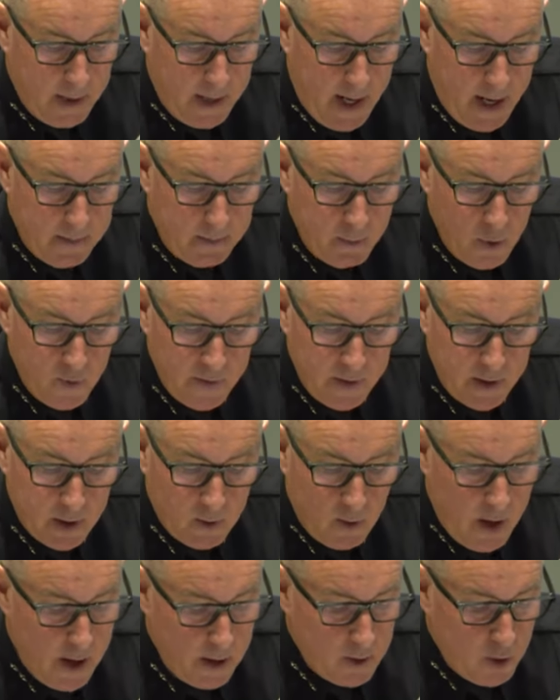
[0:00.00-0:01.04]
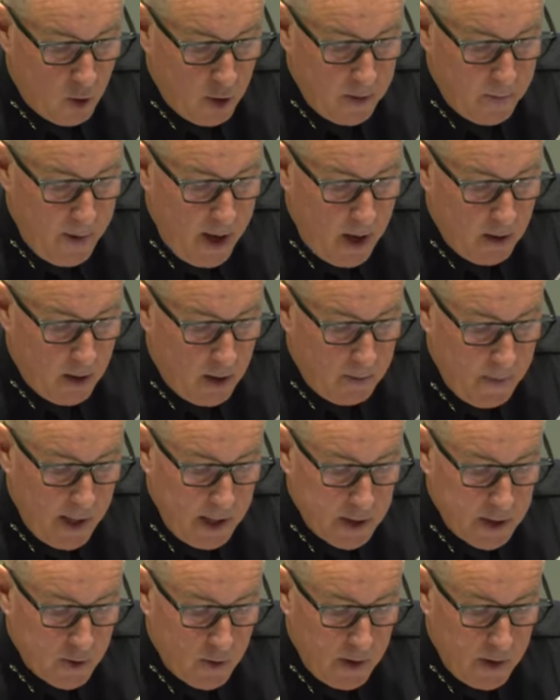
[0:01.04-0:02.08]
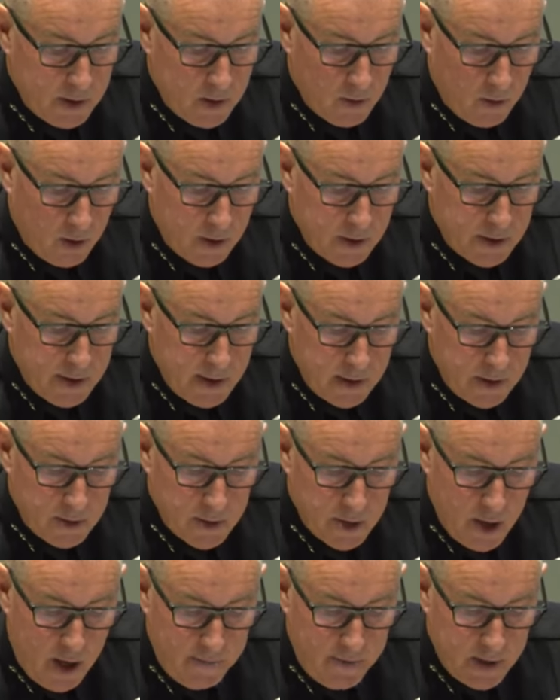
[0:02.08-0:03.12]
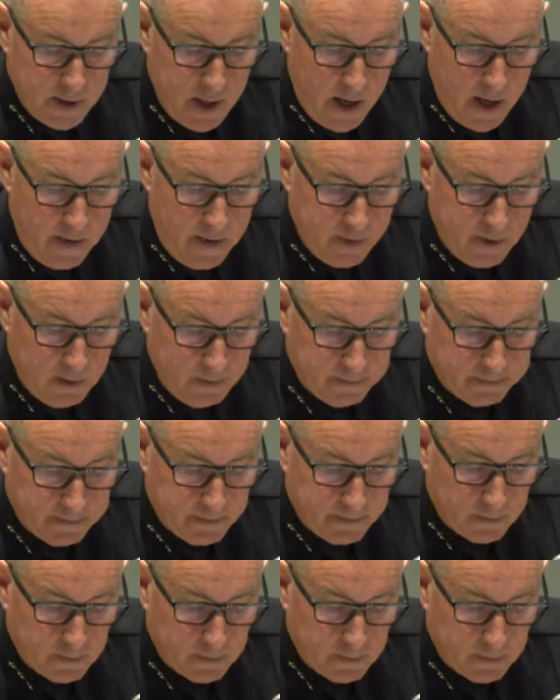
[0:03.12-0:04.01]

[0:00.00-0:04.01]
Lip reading: began moving the crowd northbound on Main Street towards Cesar Chavez Avenue.